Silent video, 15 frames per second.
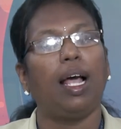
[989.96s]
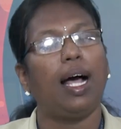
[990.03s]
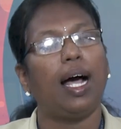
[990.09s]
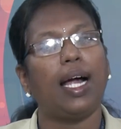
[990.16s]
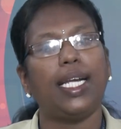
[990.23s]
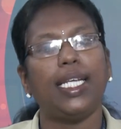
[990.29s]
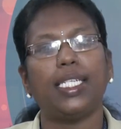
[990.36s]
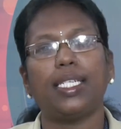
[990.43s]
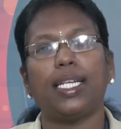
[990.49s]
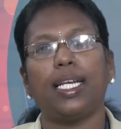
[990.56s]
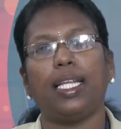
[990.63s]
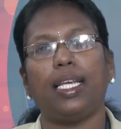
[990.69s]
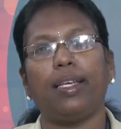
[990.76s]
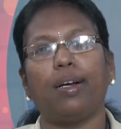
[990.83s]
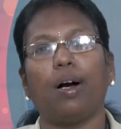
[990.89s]

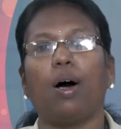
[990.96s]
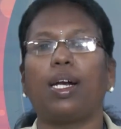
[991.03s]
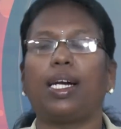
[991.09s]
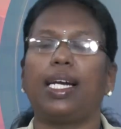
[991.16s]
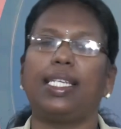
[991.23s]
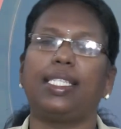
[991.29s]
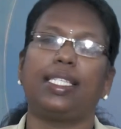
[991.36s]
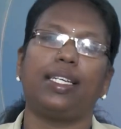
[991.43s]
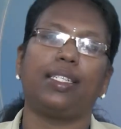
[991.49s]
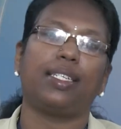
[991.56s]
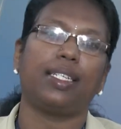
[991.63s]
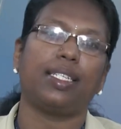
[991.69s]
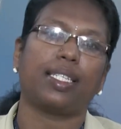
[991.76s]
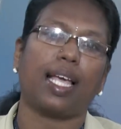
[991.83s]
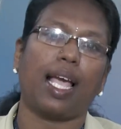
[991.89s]
Additionally,
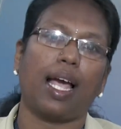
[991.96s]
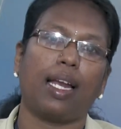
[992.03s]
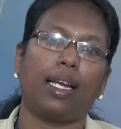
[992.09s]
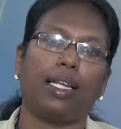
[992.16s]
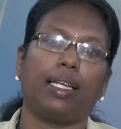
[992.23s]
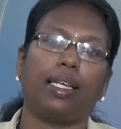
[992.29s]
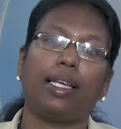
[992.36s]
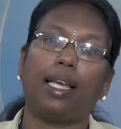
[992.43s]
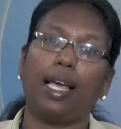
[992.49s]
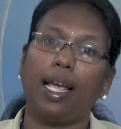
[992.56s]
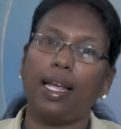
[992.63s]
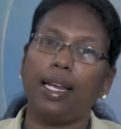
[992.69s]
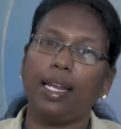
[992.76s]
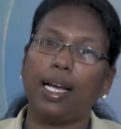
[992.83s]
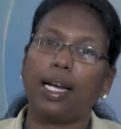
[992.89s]
organizations can
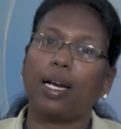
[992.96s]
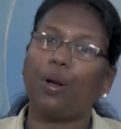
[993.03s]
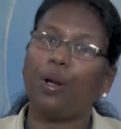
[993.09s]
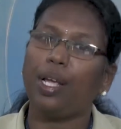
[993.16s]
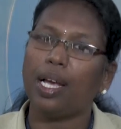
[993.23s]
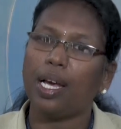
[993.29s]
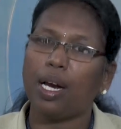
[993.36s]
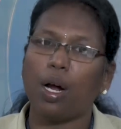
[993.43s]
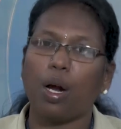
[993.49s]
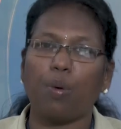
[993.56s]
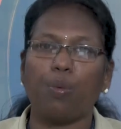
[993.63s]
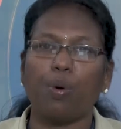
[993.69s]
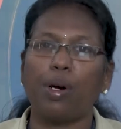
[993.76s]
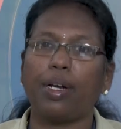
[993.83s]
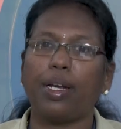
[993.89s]
gain a clear
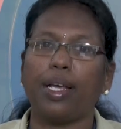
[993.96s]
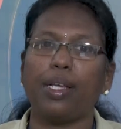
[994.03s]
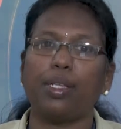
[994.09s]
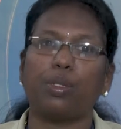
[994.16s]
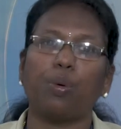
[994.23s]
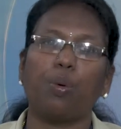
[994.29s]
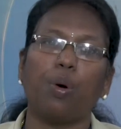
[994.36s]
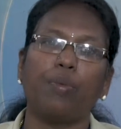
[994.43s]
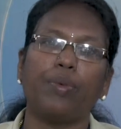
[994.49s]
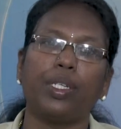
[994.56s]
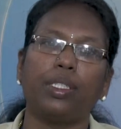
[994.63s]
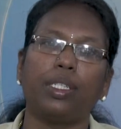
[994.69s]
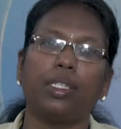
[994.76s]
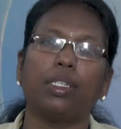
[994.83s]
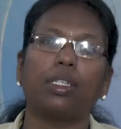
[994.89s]
advantage
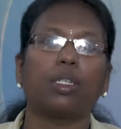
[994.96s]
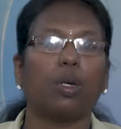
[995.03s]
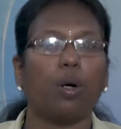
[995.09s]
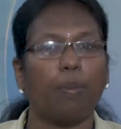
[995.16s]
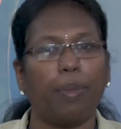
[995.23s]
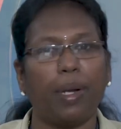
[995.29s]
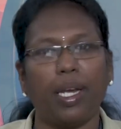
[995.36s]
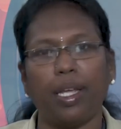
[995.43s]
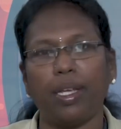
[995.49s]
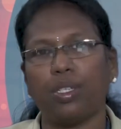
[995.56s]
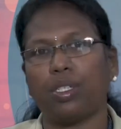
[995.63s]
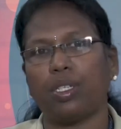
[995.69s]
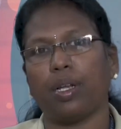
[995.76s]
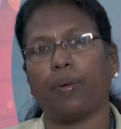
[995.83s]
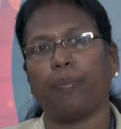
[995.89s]
over the
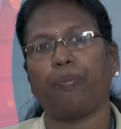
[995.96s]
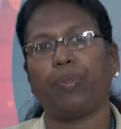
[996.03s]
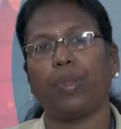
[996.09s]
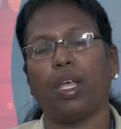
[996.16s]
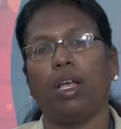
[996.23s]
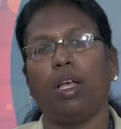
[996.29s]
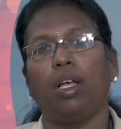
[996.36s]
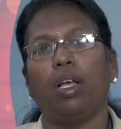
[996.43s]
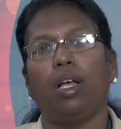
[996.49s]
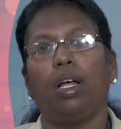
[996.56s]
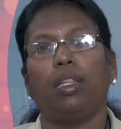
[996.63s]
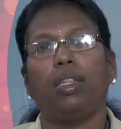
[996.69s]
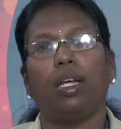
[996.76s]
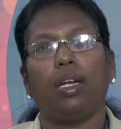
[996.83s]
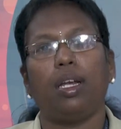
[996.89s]
competition.
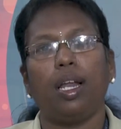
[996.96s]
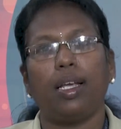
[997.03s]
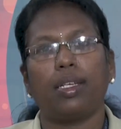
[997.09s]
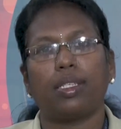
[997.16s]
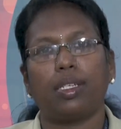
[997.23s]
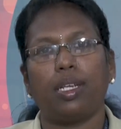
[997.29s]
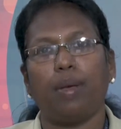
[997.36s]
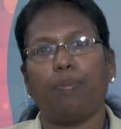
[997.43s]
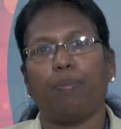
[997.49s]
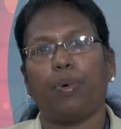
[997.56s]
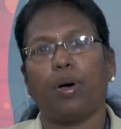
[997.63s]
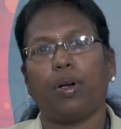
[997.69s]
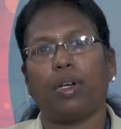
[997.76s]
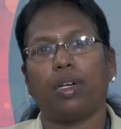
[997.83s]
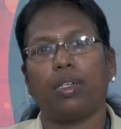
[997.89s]
The next
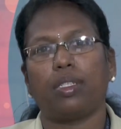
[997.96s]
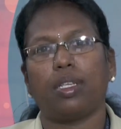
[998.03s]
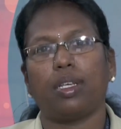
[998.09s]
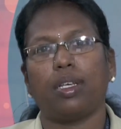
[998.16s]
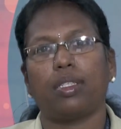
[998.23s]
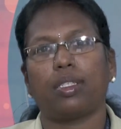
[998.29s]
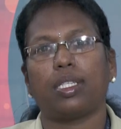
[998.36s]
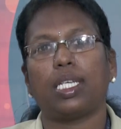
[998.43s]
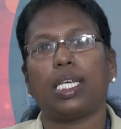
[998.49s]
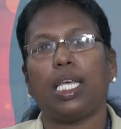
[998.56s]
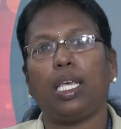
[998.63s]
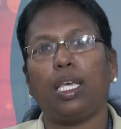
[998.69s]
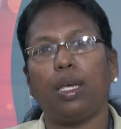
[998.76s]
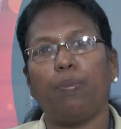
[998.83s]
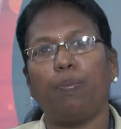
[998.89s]
importance is
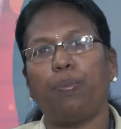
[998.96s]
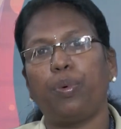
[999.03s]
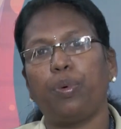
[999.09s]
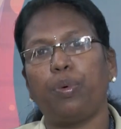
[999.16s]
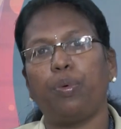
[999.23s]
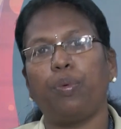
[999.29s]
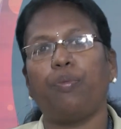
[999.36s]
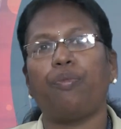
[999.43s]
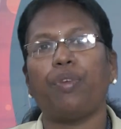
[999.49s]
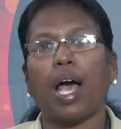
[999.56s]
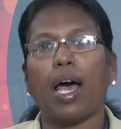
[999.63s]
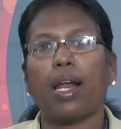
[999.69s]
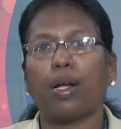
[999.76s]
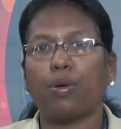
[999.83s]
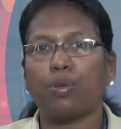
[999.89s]
improve
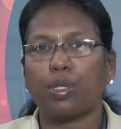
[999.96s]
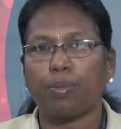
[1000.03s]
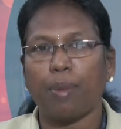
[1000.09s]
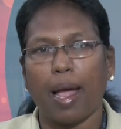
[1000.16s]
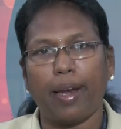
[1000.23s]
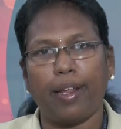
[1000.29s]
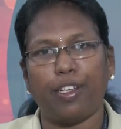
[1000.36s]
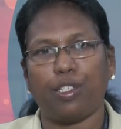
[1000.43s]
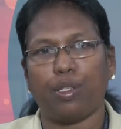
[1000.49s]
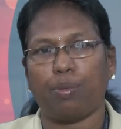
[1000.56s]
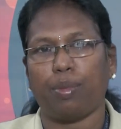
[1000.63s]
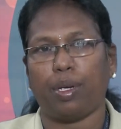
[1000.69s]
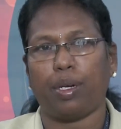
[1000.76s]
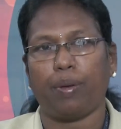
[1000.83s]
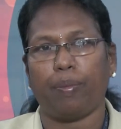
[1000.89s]
warehouse
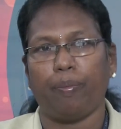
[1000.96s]
management.